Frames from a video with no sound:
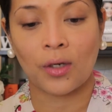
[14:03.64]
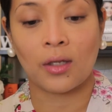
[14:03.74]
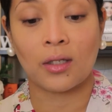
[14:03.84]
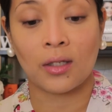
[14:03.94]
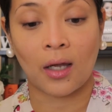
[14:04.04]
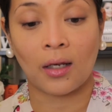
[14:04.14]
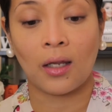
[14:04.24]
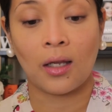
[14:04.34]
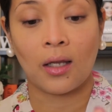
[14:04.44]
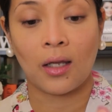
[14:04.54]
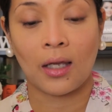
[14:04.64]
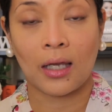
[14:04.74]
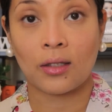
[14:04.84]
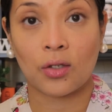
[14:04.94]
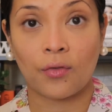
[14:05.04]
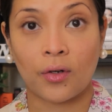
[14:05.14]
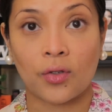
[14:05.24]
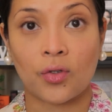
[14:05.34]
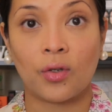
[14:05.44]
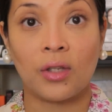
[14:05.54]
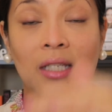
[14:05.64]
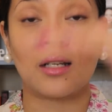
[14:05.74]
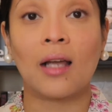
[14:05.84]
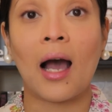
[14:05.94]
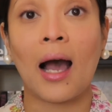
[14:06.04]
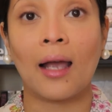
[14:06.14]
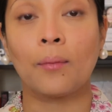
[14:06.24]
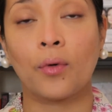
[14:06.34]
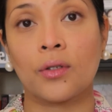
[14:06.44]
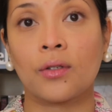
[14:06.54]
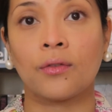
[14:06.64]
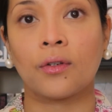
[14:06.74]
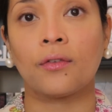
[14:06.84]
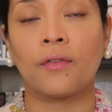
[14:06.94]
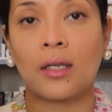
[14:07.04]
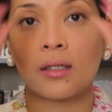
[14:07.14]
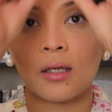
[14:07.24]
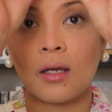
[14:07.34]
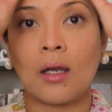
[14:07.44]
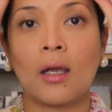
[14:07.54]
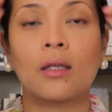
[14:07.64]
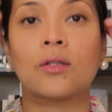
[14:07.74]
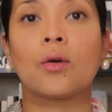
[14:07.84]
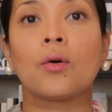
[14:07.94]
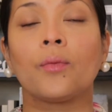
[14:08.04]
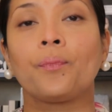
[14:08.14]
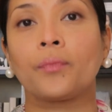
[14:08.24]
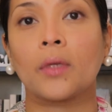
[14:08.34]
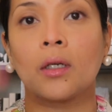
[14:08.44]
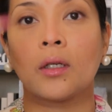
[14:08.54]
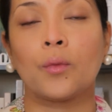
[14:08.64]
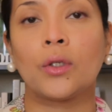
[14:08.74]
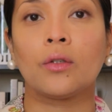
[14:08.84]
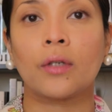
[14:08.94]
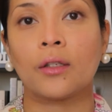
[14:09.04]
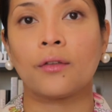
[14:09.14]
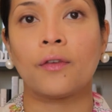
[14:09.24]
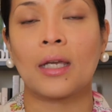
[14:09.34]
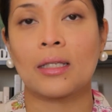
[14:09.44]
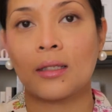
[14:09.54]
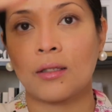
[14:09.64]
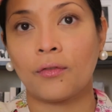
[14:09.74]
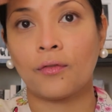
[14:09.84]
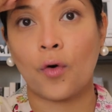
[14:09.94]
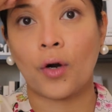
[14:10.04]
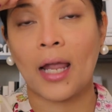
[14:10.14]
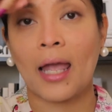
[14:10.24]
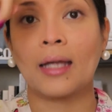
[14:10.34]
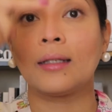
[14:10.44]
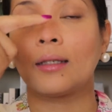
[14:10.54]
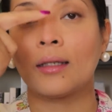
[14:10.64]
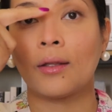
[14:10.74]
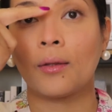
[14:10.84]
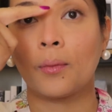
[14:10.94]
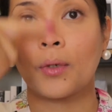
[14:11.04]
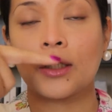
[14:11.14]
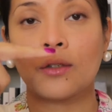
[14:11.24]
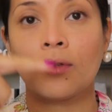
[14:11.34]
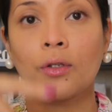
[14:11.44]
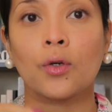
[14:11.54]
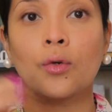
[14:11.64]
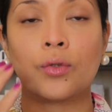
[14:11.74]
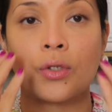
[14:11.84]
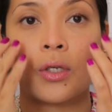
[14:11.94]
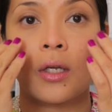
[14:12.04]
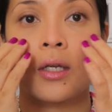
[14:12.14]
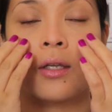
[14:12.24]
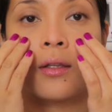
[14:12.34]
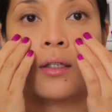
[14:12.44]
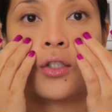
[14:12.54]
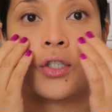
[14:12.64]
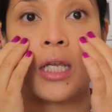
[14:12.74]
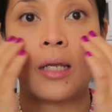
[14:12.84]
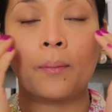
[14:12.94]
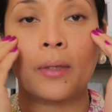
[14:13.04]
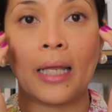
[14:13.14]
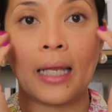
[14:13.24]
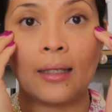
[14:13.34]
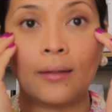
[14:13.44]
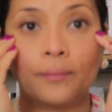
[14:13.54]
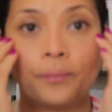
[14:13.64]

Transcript: where the sun hits first. So these are the high points of your face. So when you look at your face, it's the forehead, the bridge of the nose, the cheek plane.